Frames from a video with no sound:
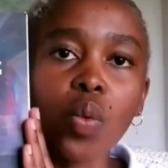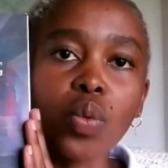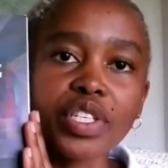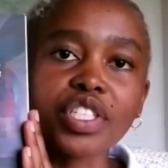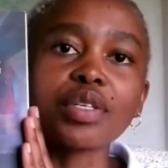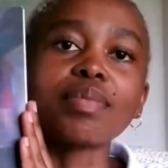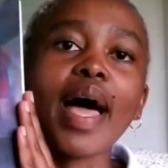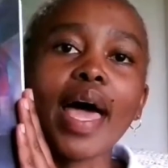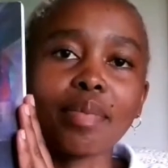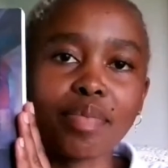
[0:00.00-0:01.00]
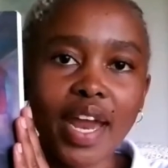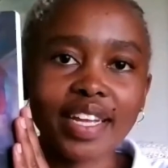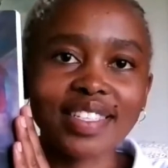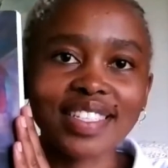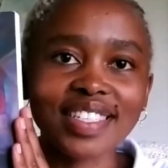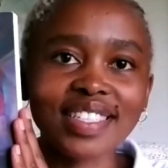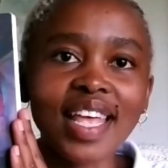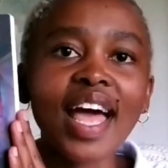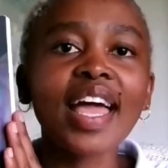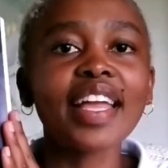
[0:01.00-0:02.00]
Wisdom and
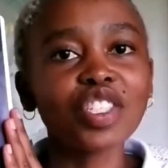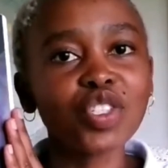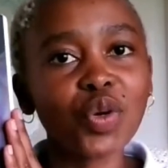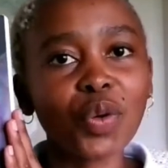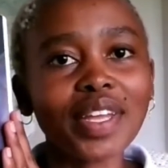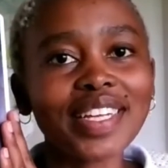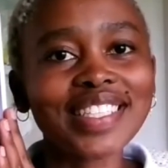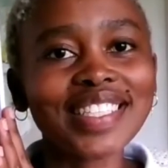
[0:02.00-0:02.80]
Practice. Enjoy.